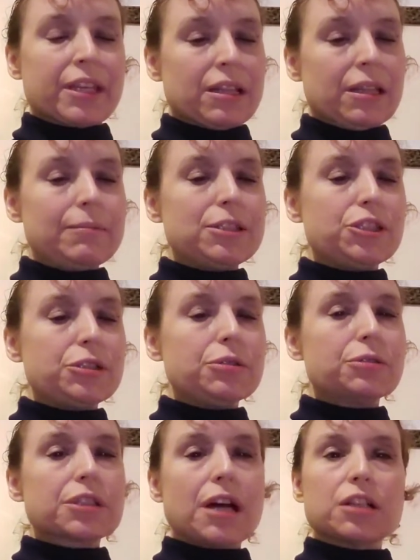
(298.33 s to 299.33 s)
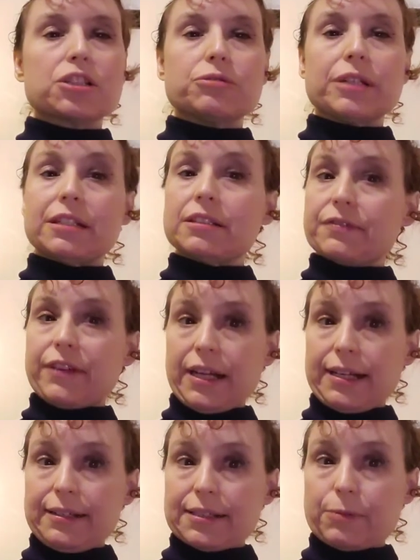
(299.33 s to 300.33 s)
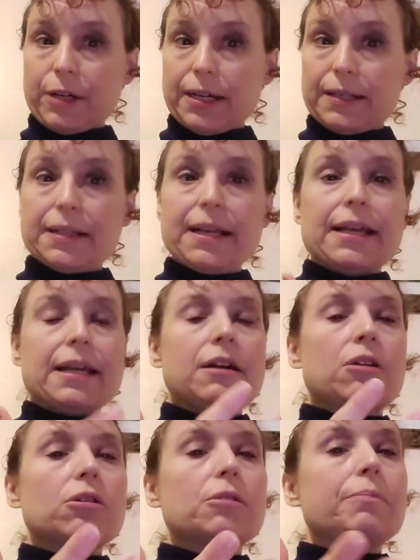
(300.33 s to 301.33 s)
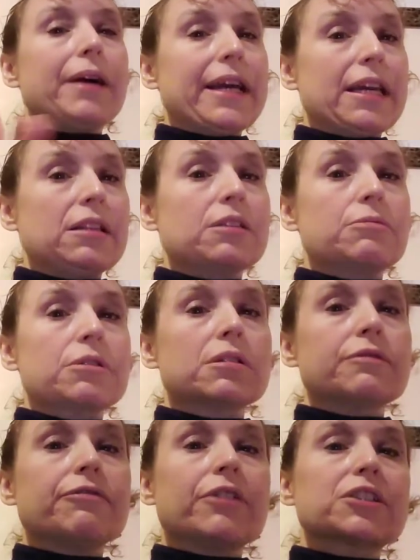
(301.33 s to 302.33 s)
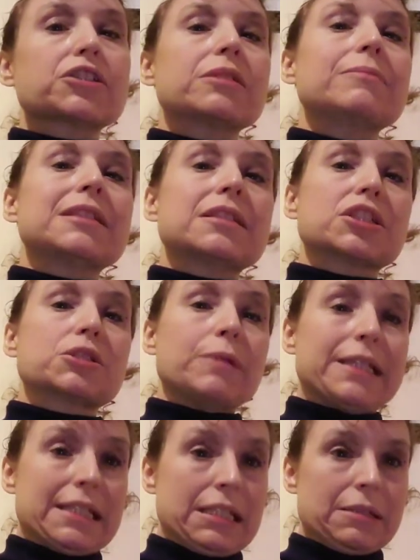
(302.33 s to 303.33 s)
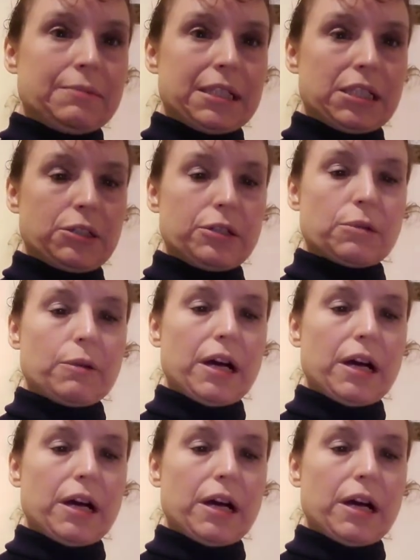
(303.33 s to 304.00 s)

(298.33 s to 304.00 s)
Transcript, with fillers: Lemon juice concentrate is fine as well, or buying the real fresh lemons and squeezing them into your